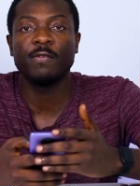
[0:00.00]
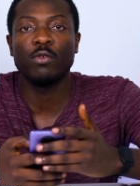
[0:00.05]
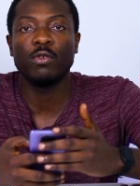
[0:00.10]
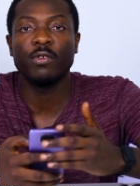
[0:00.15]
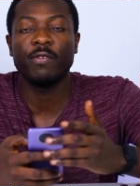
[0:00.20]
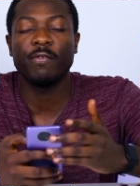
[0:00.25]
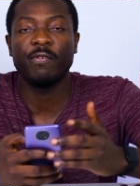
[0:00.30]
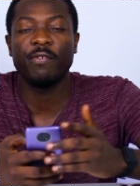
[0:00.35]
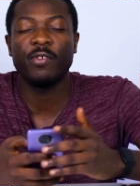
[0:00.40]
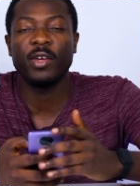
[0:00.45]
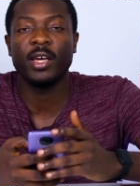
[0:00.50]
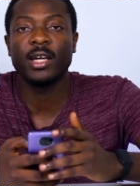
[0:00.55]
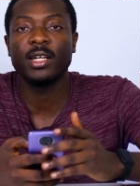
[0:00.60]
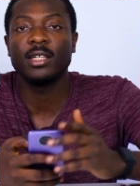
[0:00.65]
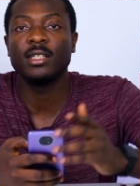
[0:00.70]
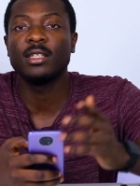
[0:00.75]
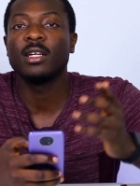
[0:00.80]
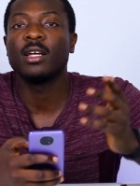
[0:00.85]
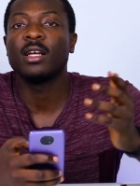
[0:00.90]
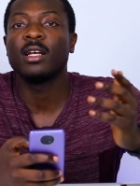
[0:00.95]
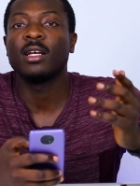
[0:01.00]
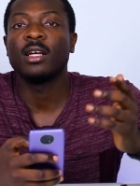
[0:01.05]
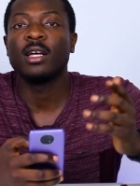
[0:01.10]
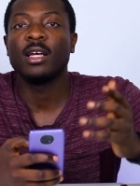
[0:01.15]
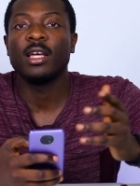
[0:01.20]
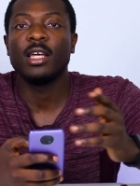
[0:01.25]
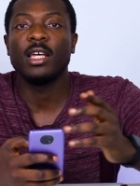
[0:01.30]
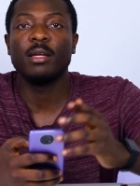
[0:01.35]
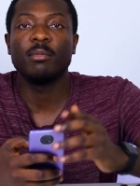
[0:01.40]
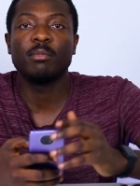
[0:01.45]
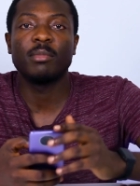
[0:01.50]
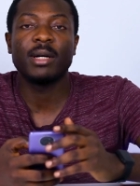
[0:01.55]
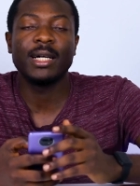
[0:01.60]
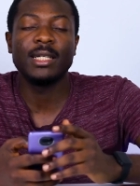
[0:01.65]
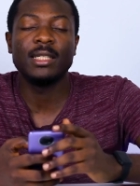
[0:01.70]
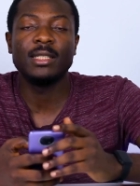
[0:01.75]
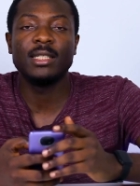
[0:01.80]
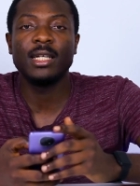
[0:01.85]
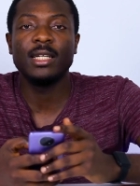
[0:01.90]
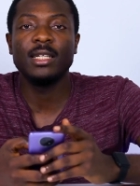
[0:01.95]
phone fared in
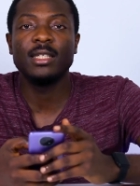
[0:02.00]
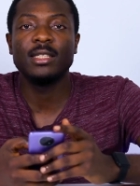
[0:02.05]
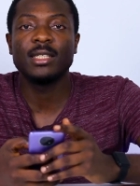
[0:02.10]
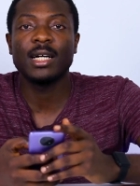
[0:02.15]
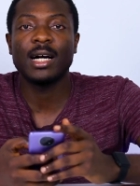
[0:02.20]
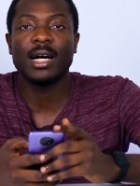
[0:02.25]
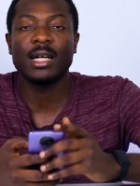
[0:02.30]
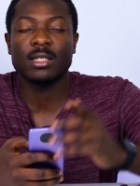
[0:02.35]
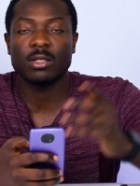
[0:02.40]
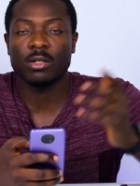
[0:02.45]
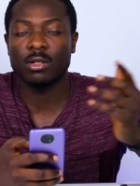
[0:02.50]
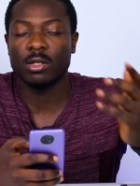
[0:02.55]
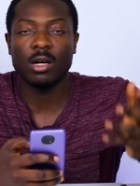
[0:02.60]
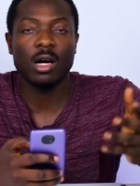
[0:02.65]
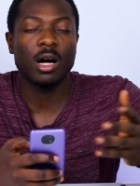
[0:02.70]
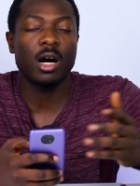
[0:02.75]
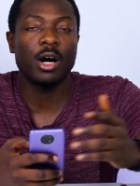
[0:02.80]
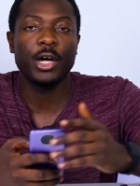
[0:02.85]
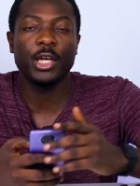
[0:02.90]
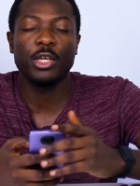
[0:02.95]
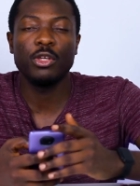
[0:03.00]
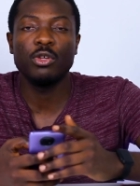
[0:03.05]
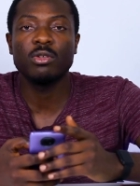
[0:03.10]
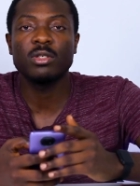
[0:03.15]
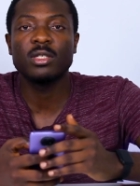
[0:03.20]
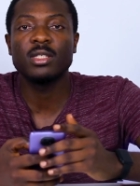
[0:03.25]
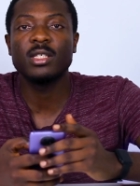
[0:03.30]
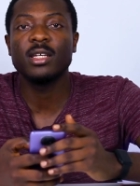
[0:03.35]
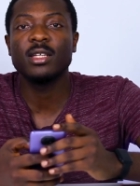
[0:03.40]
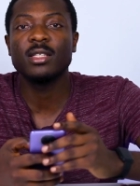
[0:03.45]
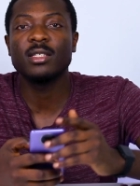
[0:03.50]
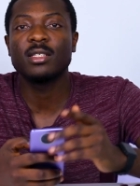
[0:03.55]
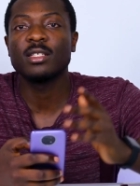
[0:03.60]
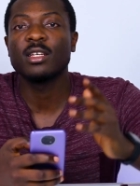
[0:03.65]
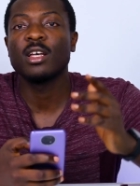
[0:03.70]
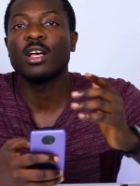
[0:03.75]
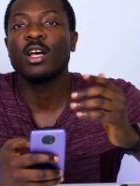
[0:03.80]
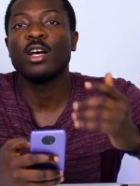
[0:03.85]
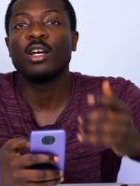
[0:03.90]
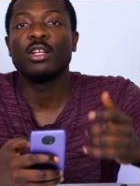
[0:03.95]
my daily task on how I used it,
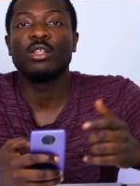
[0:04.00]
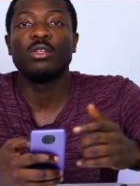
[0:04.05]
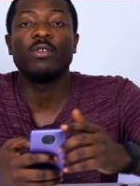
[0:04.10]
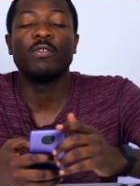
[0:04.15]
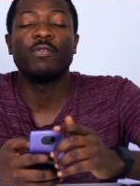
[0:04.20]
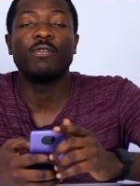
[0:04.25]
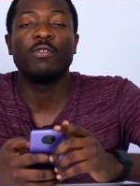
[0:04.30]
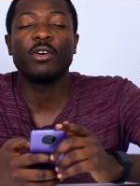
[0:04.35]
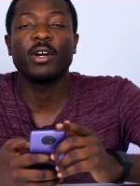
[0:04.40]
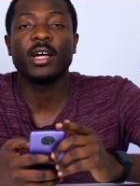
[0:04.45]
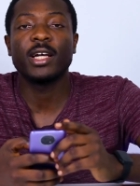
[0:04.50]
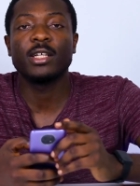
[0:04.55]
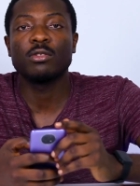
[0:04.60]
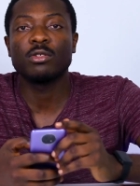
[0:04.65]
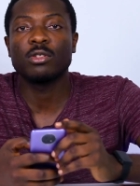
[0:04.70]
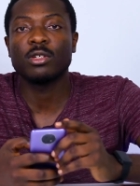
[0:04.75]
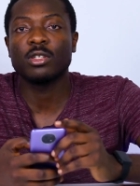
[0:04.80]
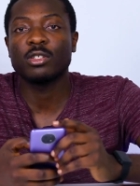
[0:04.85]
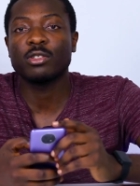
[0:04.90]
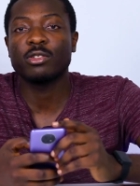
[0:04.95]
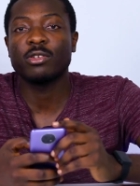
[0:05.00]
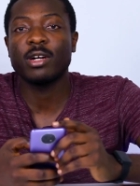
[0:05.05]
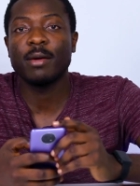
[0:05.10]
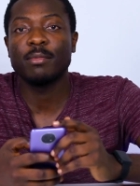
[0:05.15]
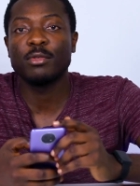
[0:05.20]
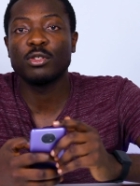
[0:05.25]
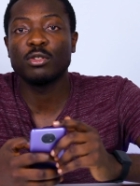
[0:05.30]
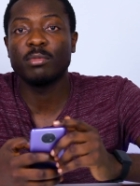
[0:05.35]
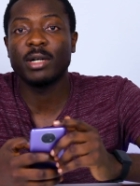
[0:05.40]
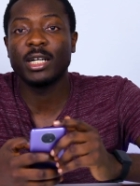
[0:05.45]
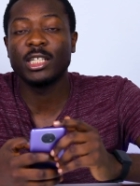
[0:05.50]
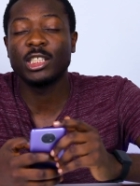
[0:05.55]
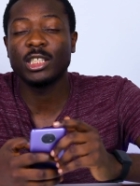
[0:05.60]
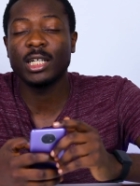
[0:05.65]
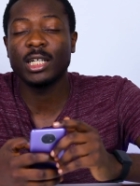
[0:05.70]
don't forget to subscribe to my